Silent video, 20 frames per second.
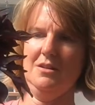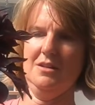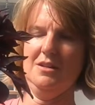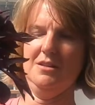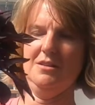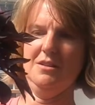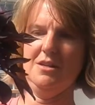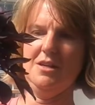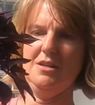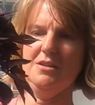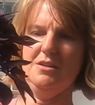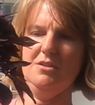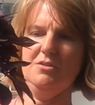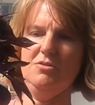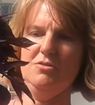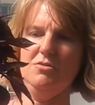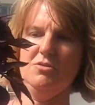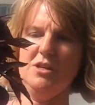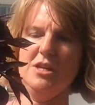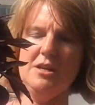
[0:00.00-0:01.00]
and then
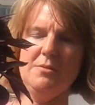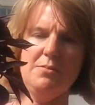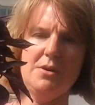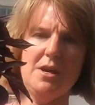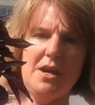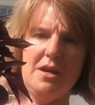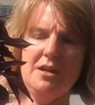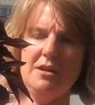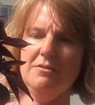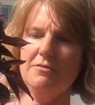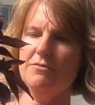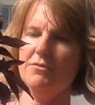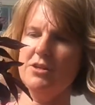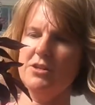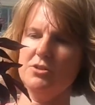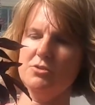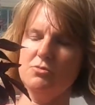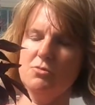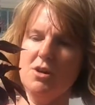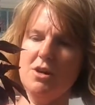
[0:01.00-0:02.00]
you keep adding
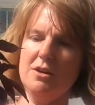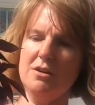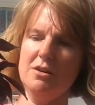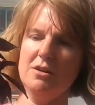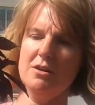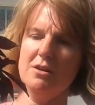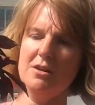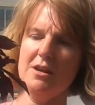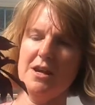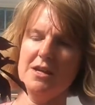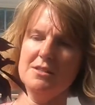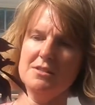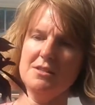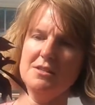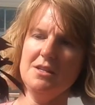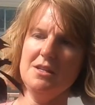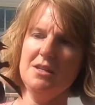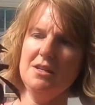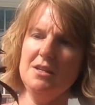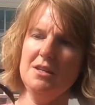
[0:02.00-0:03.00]
fresh water as
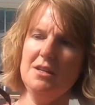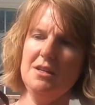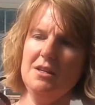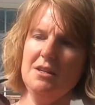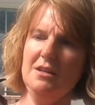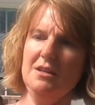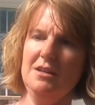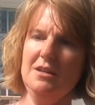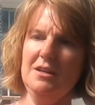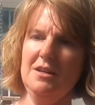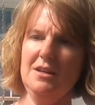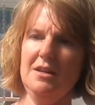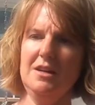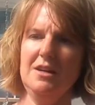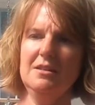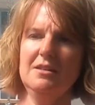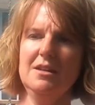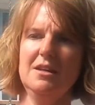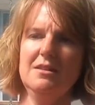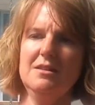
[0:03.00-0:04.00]
needed,
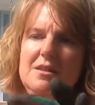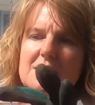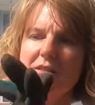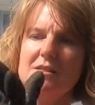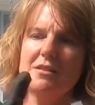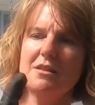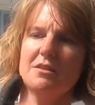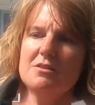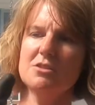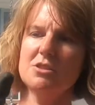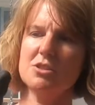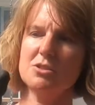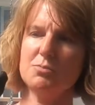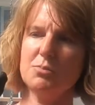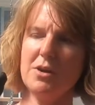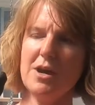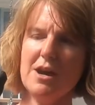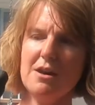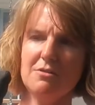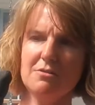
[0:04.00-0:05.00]
and then these little
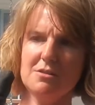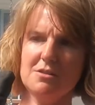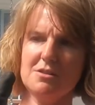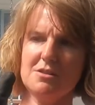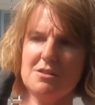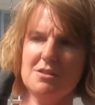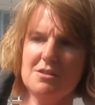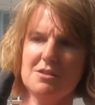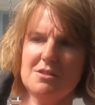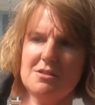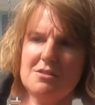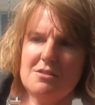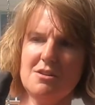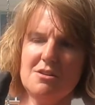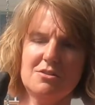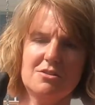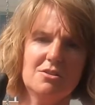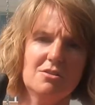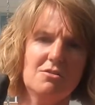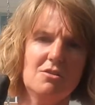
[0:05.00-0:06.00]
sprouts
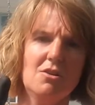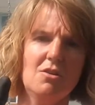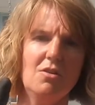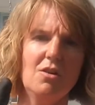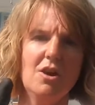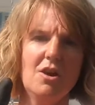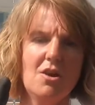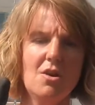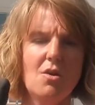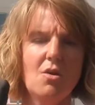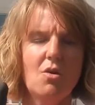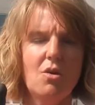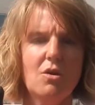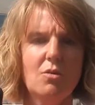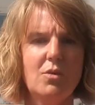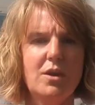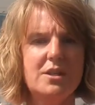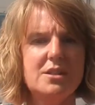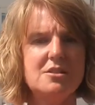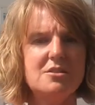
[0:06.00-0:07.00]
start to grow,
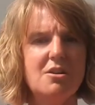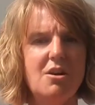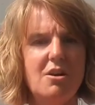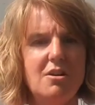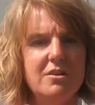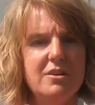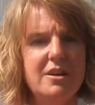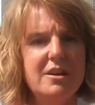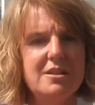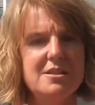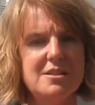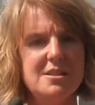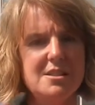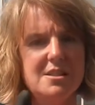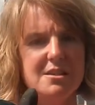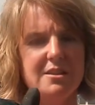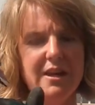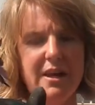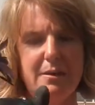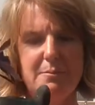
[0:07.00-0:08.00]
or what's called
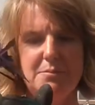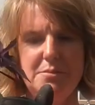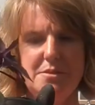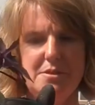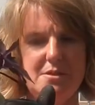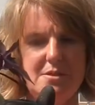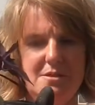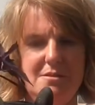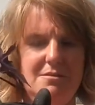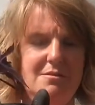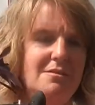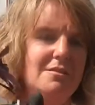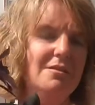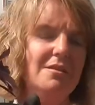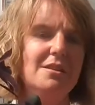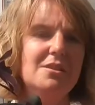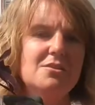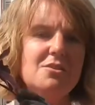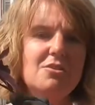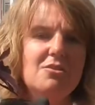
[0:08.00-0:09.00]
slips.
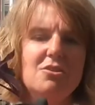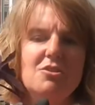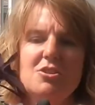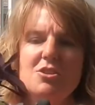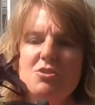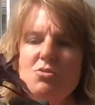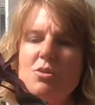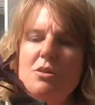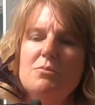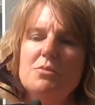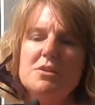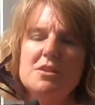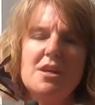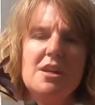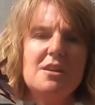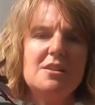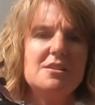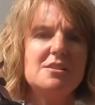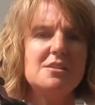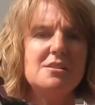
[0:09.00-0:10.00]
These are your sweet
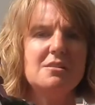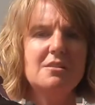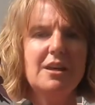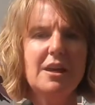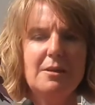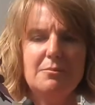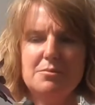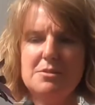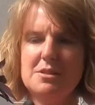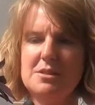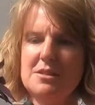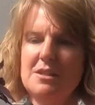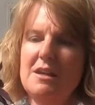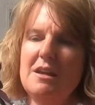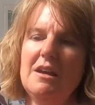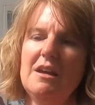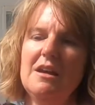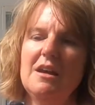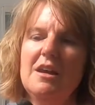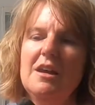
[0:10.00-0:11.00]
potato slips.
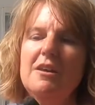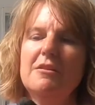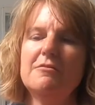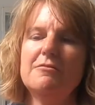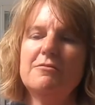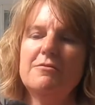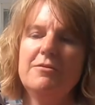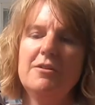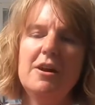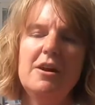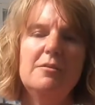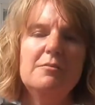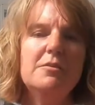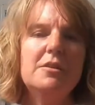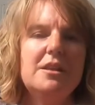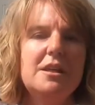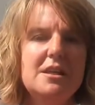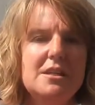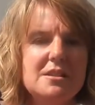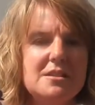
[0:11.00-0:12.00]
And
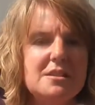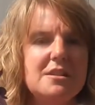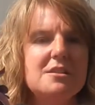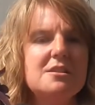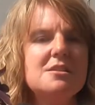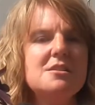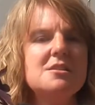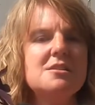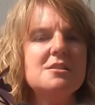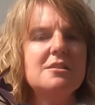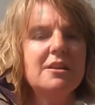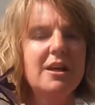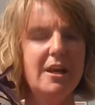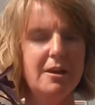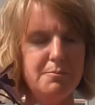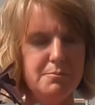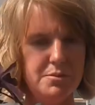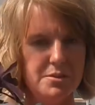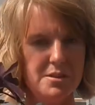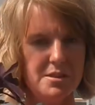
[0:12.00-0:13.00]
from these
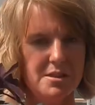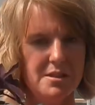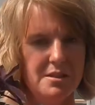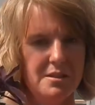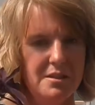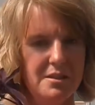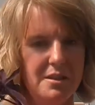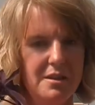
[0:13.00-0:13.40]
slips